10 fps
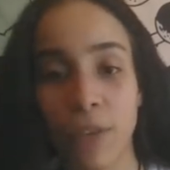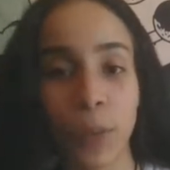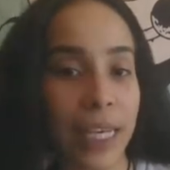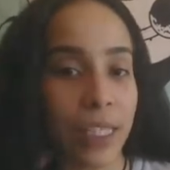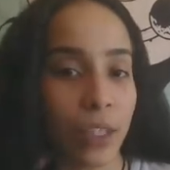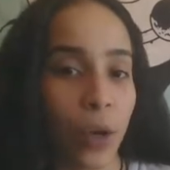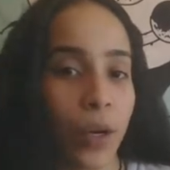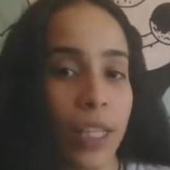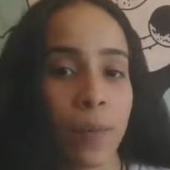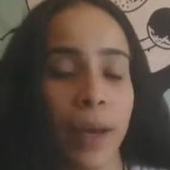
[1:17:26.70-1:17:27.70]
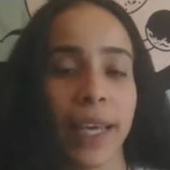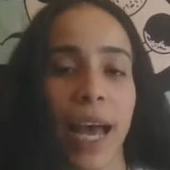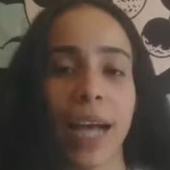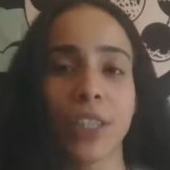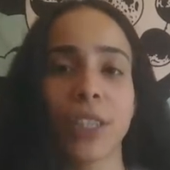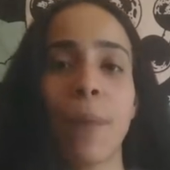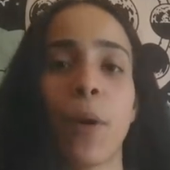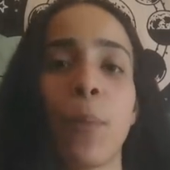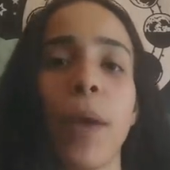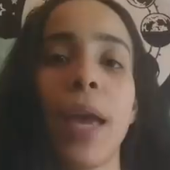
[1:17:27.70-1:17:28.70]
would like to donate to my Cash App
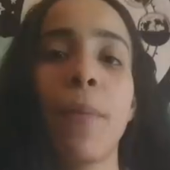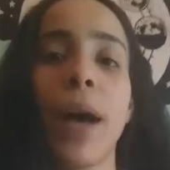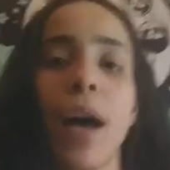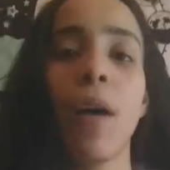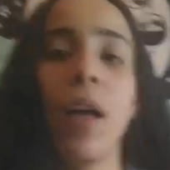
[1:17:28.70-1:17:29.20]
or PayPal,